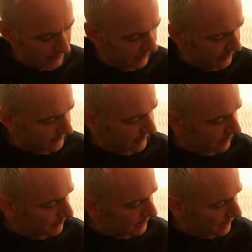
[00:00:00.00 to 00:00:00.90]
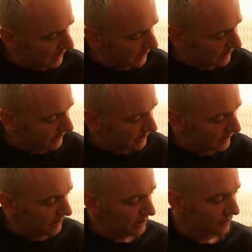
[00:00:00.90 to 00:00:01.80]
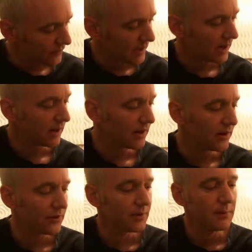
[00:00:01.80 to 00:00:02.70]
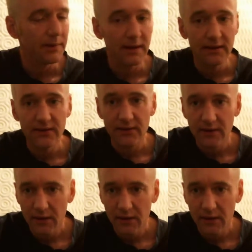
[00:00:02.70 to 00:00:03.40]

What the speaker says: Like I said, ebony neck. You've got a three-piece